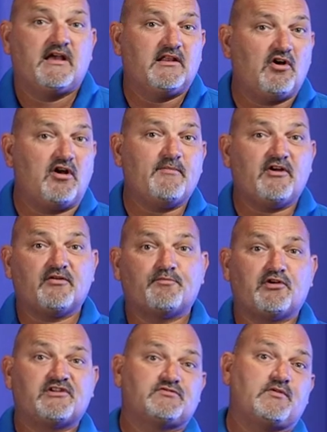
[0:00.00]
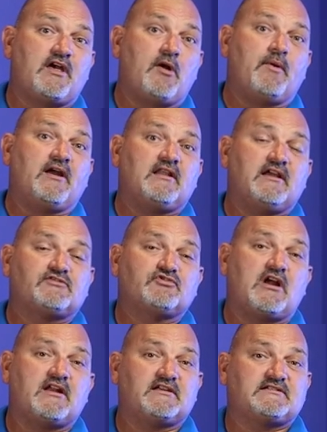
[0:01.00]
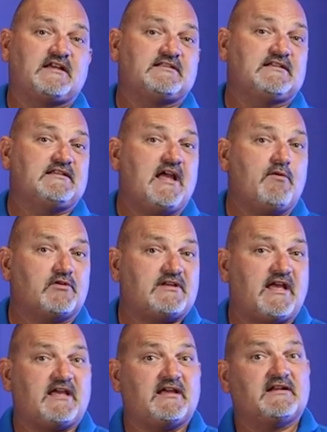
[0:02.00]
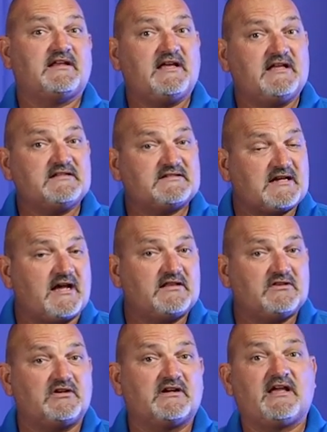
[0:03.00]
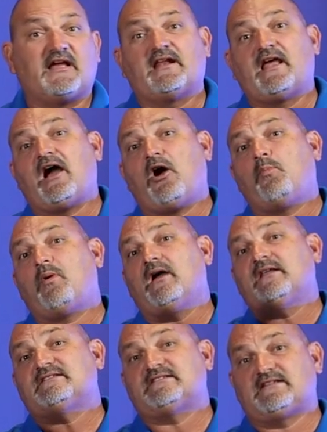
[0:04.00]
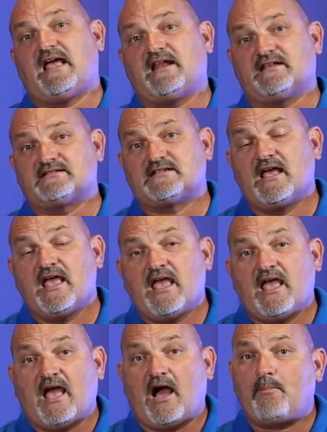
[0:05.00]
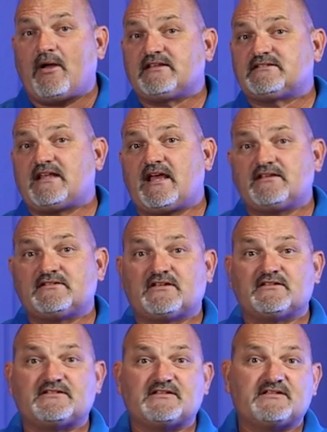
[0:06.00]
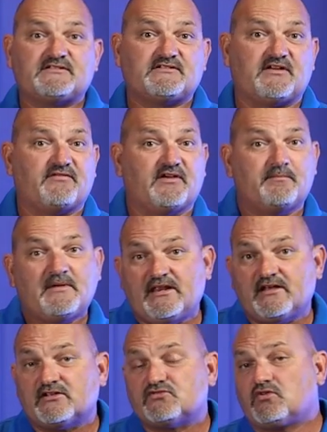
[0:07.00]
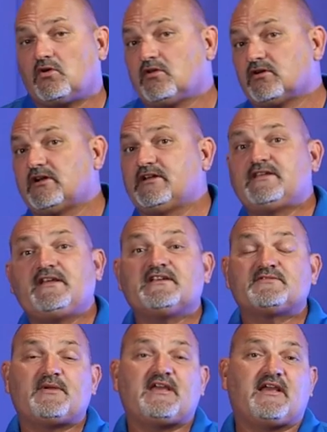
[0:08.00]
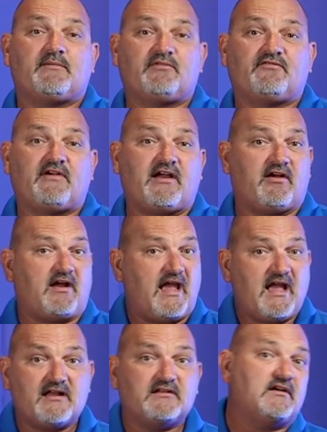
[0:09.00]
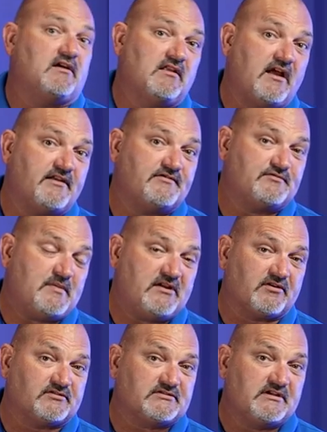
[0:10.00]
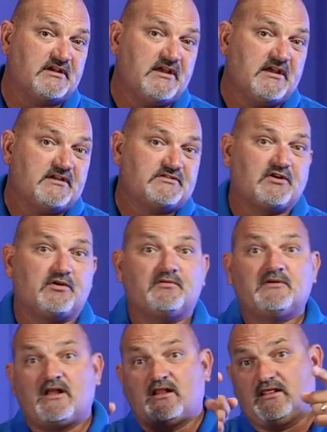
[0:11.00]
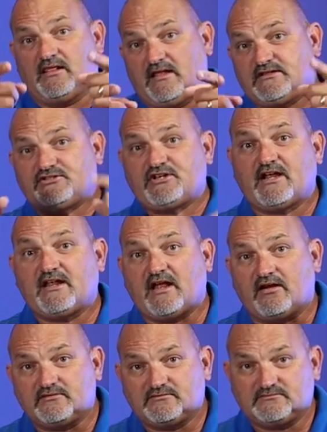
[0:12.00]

Hello, I'm Eric Brooks with Alpine Electronics, and today we're taking an inside look at Alpine Status. Alpine Status consists of a media controller, a DSP amplifier, and a line of speakers. So let's check it out.